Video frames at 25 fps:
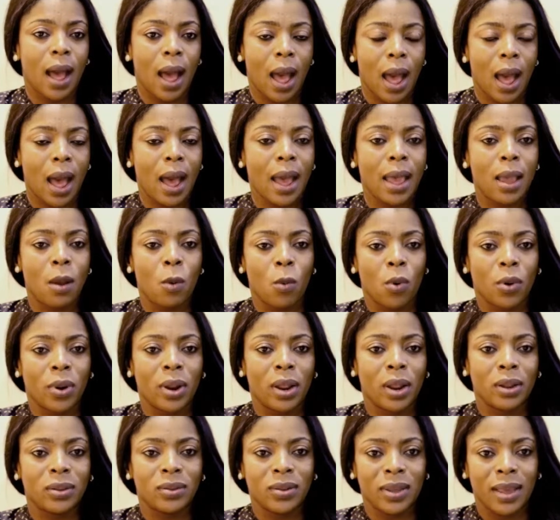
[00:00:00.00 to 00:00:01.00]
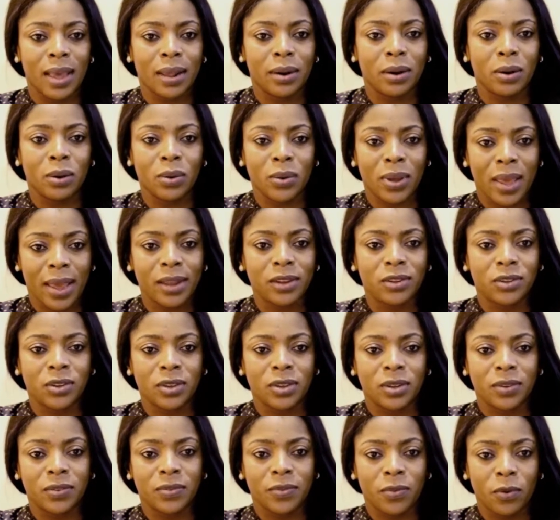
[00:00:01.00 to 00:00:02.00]
I wanted to get a
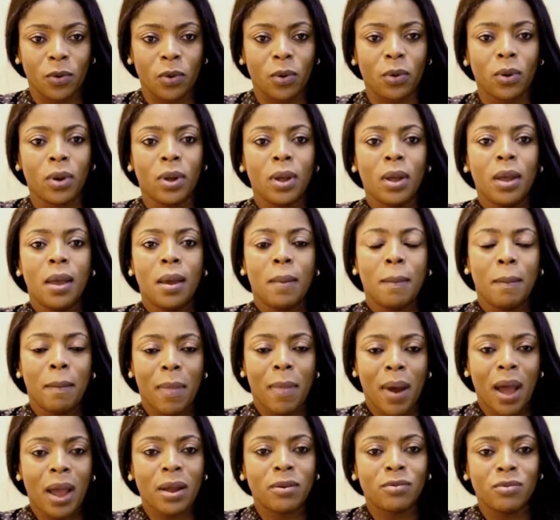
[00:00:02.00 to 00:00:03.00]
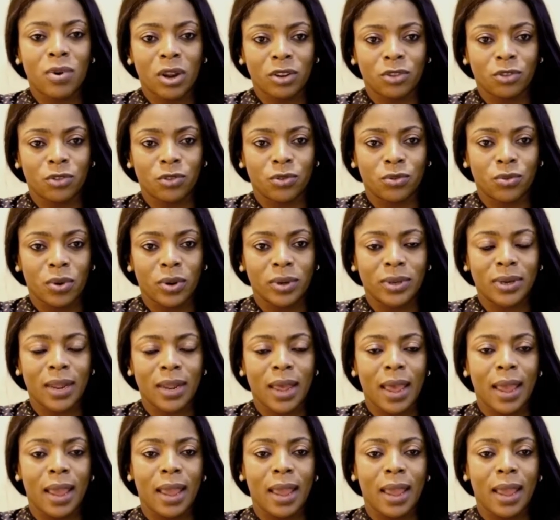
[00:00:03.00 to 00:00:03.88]
location for my restaurant.